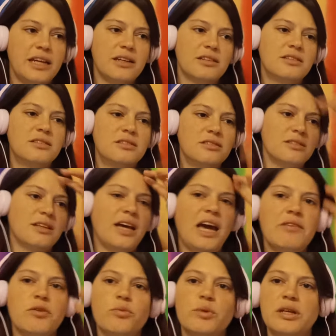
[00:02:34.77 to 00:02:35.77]
Like, I
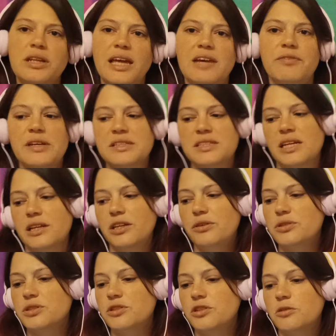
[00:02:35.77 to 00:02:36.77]
have a real life outside of
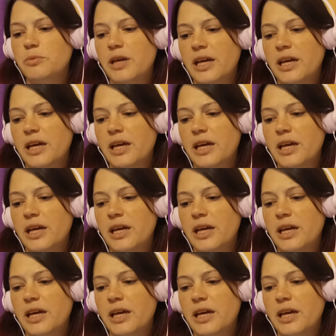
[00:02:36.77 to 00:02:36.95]
YouTube,